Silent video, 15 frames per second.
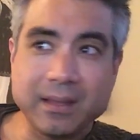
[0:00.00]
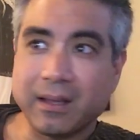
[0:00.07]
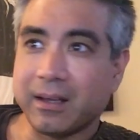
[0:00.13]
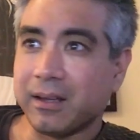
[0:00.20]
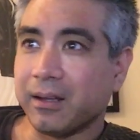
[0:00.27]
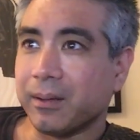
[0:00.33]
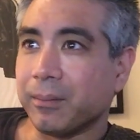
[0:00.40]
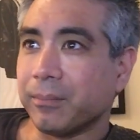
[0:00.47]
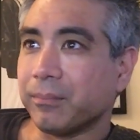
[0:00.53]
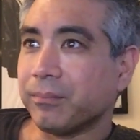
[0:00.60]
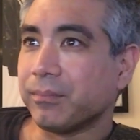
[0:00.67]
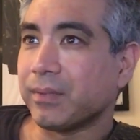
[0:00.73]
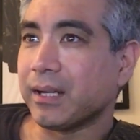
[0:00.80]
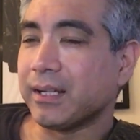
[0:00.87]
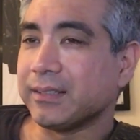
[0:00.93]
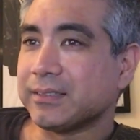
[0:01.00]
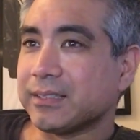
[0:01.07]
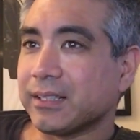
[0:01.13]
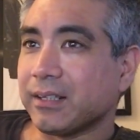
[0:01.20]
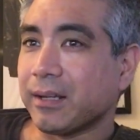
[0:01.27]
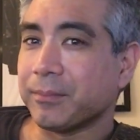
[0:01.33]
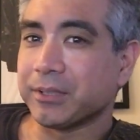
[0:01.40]
I'm
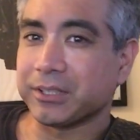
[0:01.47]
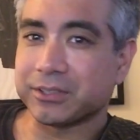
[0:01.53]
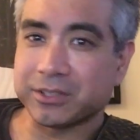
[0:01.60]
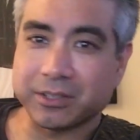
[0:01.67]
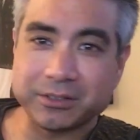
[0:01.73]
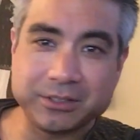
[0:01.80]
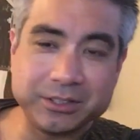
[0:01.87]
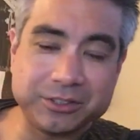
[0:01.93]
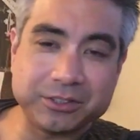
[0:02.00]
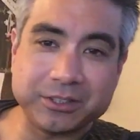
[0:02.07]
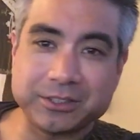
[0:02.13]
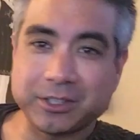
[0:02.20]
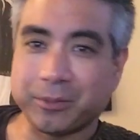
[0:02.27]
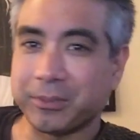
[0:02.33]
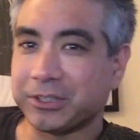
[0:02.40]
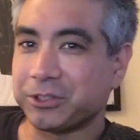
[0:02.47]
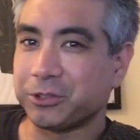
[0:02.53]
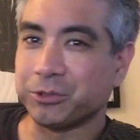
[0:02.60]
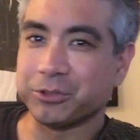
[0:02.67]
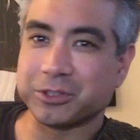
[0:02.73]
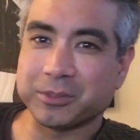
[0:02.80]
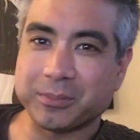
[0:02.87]
a guitar teacher. I tell my
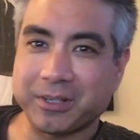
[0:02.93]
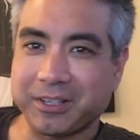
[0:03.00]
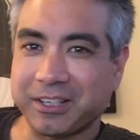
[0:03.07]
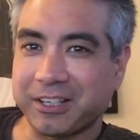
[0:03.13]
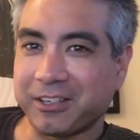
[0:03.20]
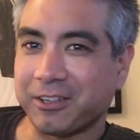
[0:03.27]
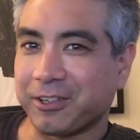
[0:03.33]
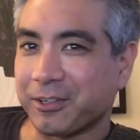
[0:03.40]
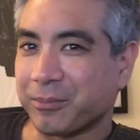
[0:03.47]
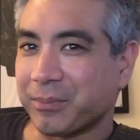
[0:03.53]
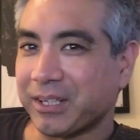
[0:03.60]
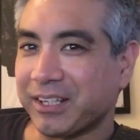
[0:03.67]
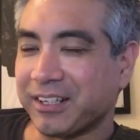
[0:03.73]
students about Analogman.